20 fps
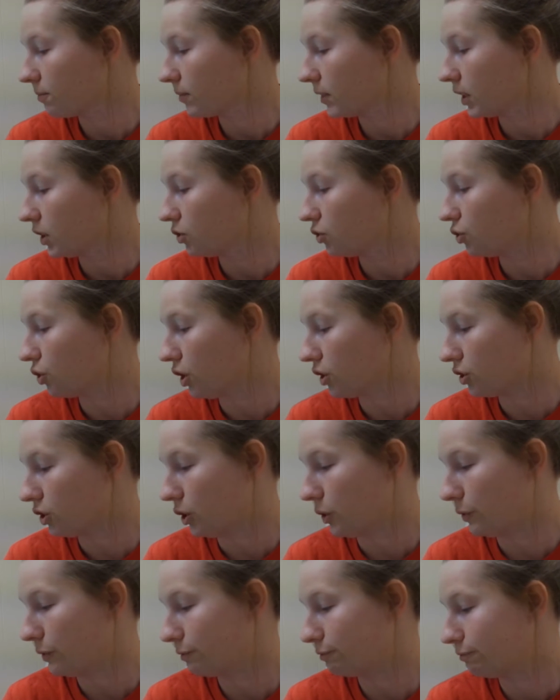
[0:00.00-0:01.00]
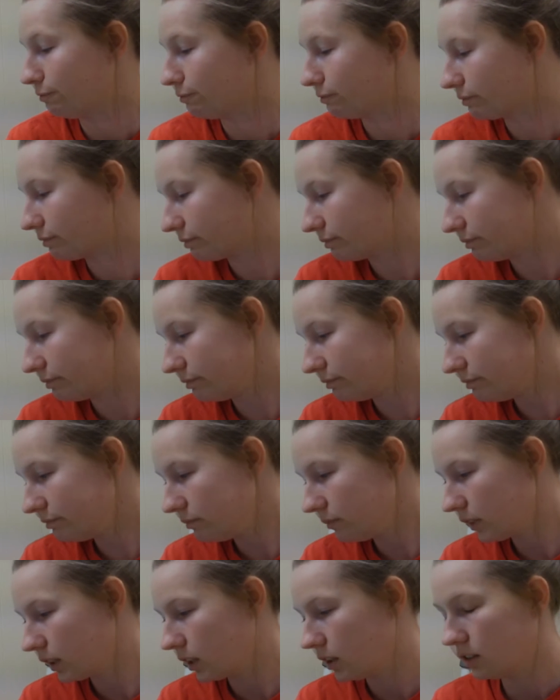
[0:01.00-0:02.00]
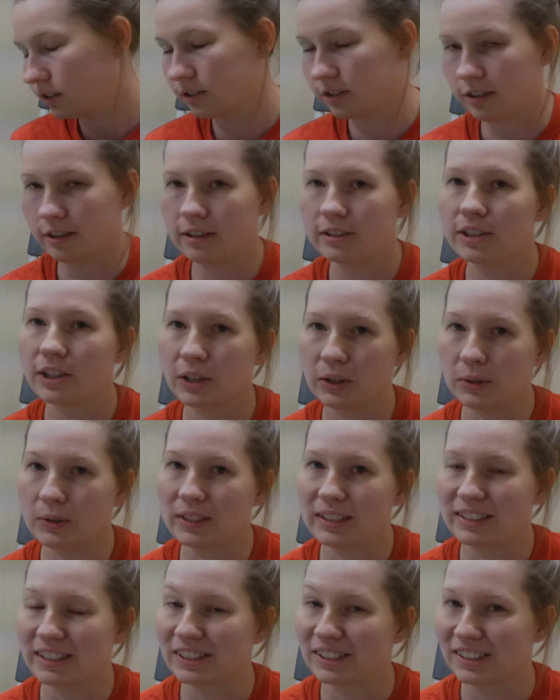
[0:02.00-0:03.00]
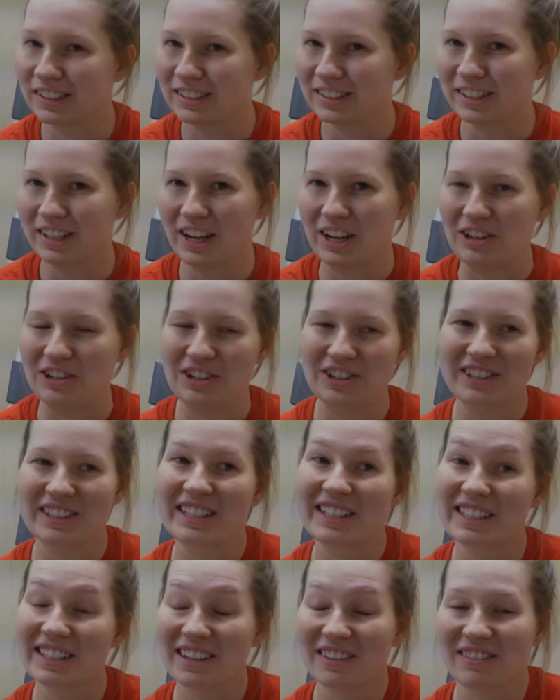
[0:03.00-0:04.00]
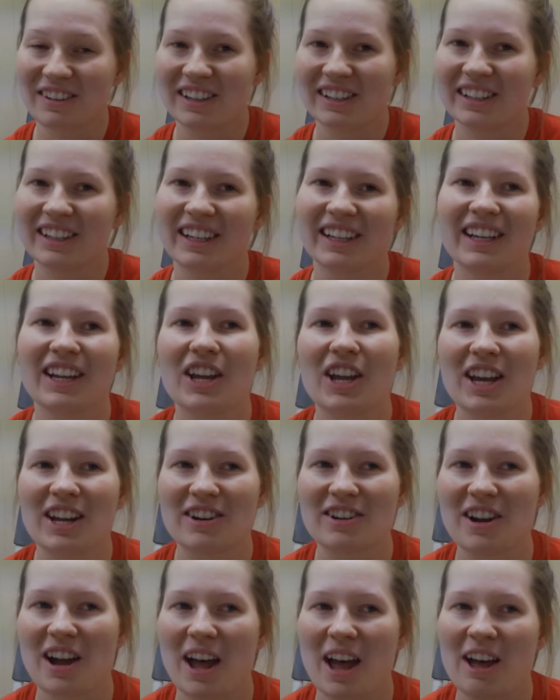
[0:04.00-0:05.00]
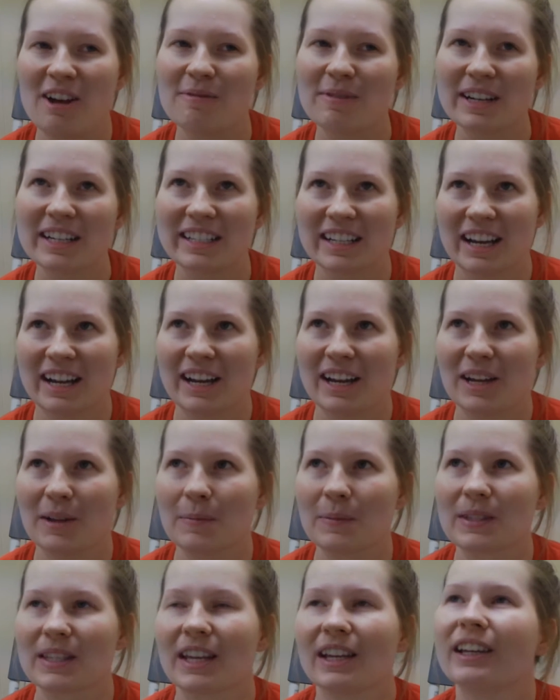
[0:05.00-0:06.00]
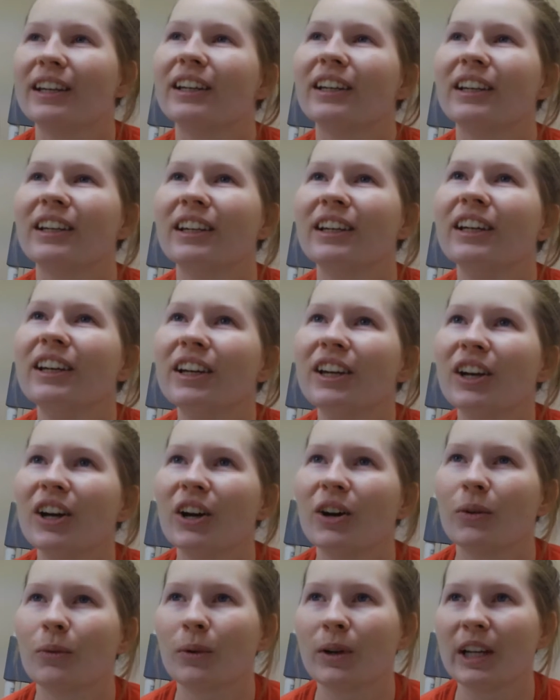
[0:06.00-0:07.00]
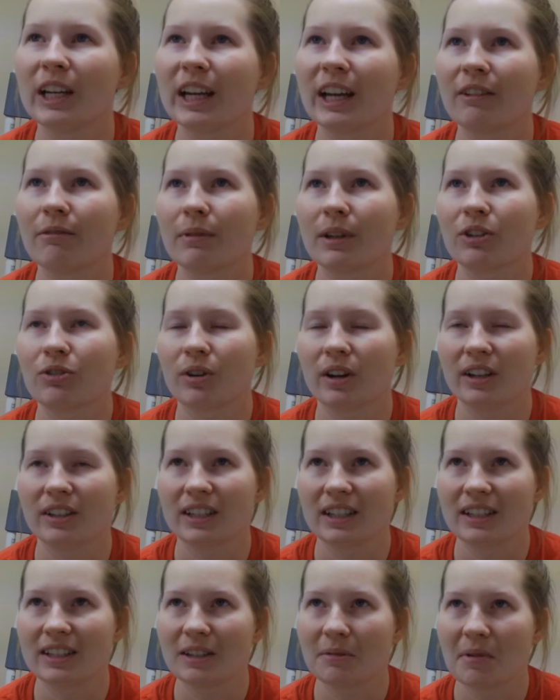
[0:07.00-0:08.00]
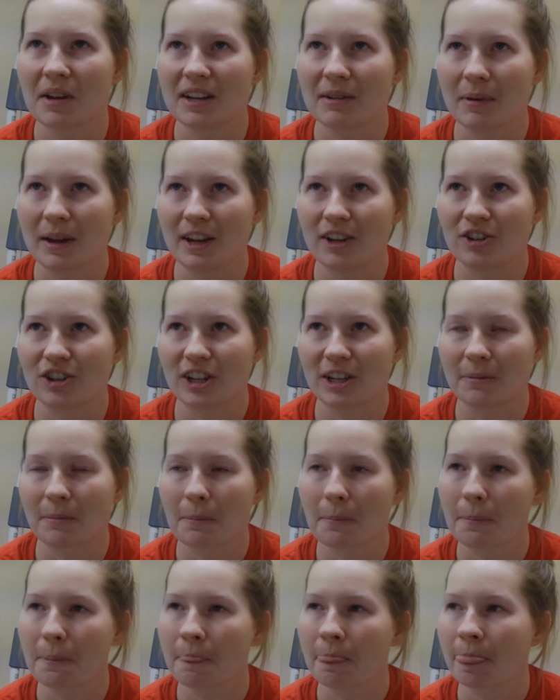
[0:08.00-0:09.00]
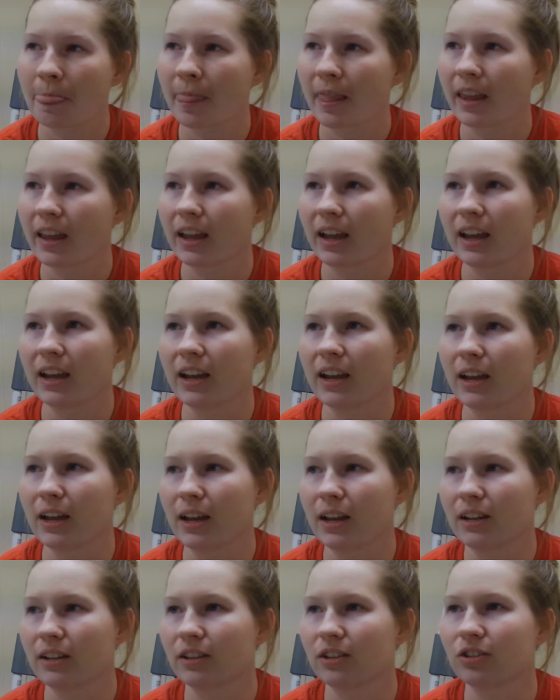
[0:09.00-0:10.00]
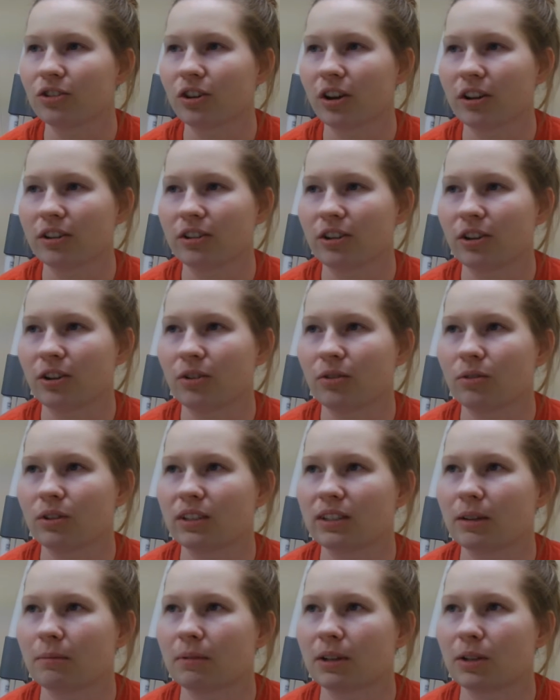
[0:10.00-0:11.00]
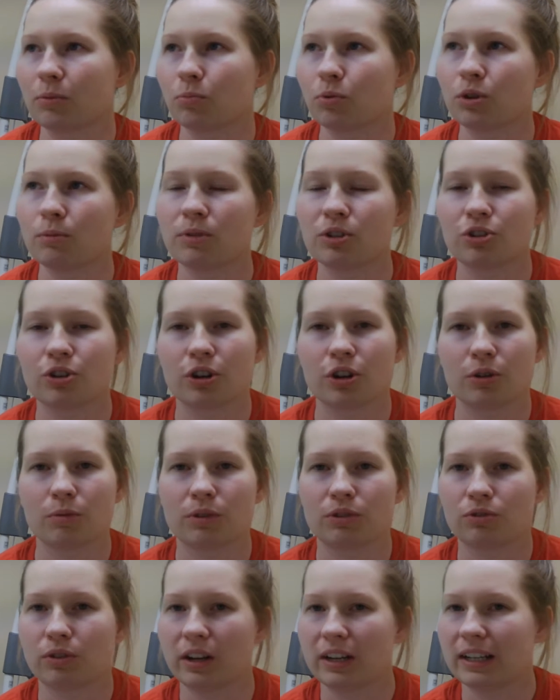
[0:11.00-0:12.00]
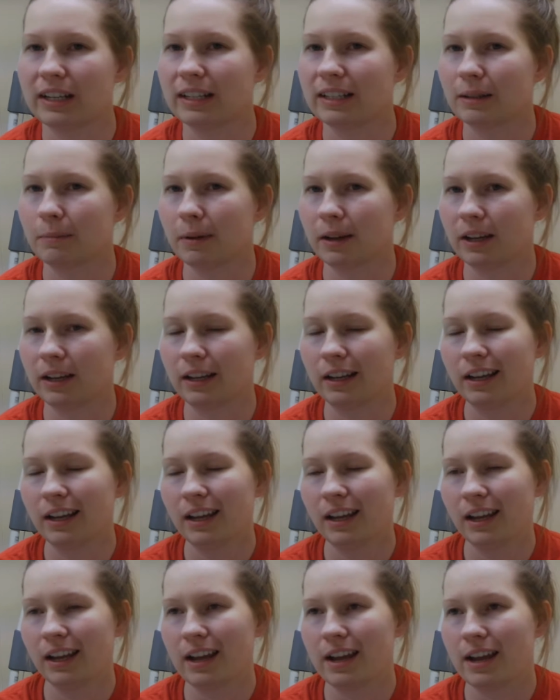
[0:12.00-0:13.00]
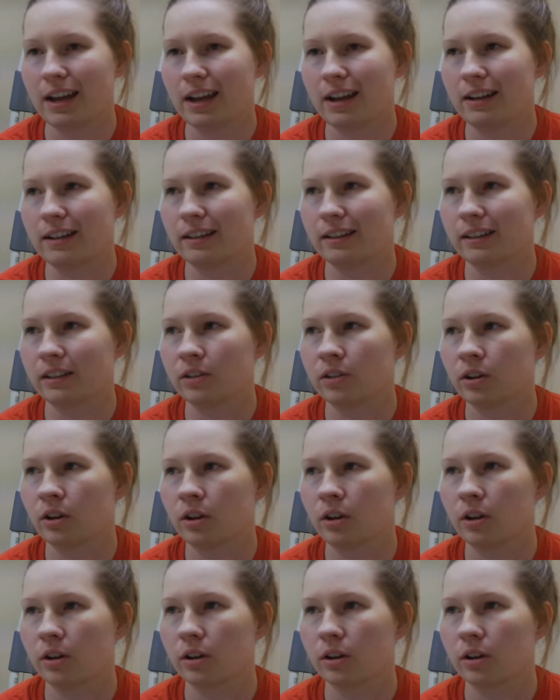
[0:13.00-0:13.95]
Jaw tone. Jaw tone is a good indicator, definitely. I don't know how many times we have been trying to intubate a patient, and the jaw tone, somebody's premature, we're trying to intubate, and the